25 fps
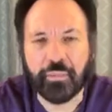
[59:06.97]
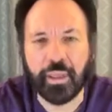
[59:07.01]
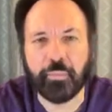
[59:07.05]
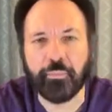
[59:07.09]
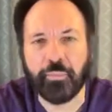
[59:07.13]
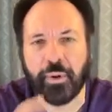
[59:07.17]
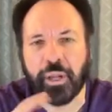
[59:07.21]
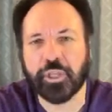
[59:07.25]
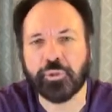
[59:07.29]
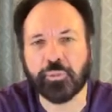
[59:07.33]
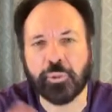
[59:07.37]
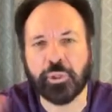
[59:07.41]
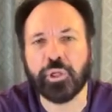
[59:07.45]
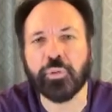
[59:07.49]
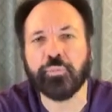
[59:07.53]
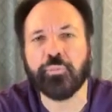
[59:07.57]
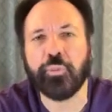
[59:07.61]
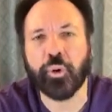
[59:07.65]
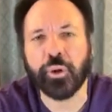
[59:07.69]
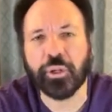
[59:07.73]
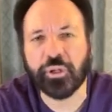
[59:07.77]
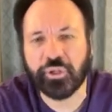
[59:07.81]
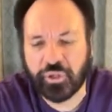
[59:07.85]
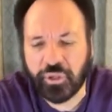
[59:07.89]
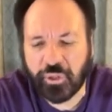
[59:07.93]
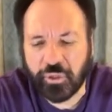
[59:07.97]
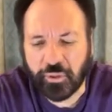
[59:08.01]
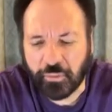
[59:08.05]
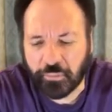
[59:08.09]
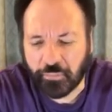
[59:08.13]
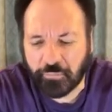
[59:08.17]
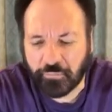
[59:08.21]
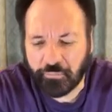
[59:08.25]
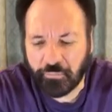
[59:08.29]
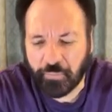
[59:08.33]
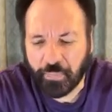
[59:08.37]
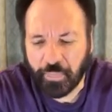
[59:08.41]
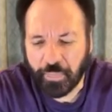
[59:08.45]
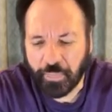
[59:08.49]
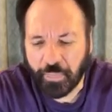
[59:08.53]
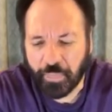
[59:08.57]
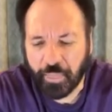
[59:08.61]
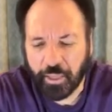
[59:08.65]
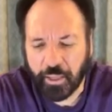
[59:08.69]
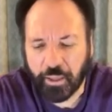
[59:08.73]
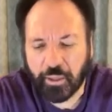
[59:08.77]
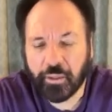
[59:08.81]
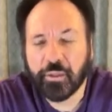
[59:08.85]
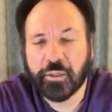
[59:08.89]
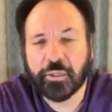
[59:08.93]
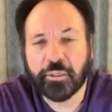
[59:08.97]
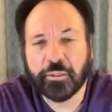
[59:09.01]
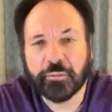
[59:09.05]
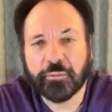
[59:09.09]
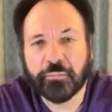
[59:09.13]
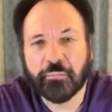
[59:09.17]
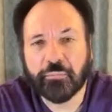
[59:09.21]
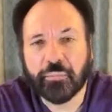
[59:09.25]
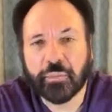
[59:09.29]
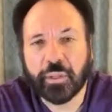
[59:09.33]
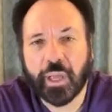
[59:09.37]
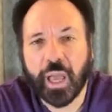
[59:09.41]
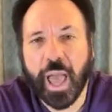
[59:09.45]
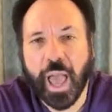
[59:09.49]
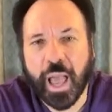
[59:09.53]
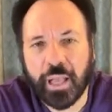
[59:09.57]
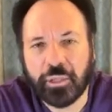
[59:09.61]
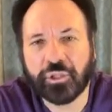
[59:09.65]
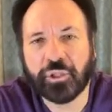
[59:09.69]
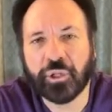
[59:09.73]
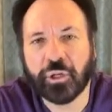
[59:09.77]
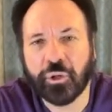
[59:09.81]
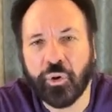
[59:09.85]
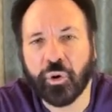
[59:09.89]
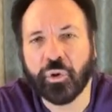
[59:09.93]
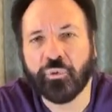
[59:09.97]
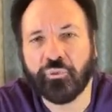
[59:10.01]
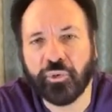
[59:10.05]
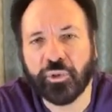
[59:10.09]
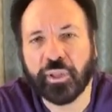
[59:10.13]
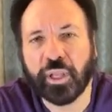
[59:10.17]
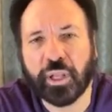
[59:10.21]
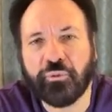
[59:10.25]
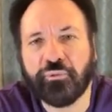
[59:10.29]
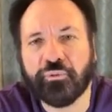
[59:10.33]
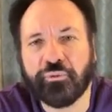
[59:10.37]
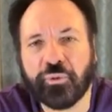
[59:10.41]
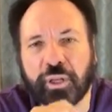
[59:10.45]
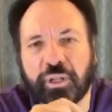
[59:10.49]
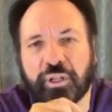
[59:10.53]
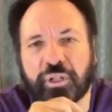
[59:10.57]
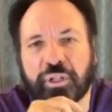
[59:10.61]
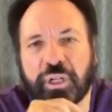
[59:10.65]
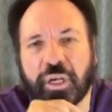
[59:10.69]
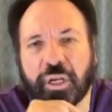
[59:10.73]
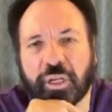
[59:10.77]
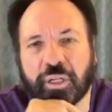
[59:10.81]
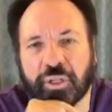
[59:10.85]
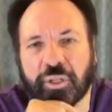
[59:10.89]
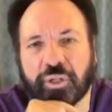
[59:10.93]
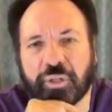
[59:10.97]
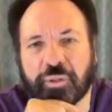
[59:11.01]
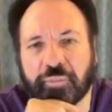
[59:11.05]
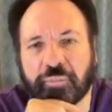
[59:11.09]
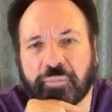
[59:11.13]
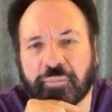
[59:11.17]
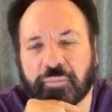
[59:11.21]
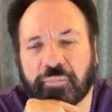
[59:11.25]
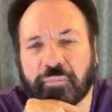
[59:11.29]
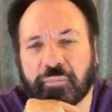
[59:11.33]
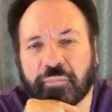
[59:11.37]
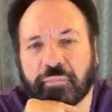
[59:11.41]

That brings me to point two. Ask the Lord for that fresh touch.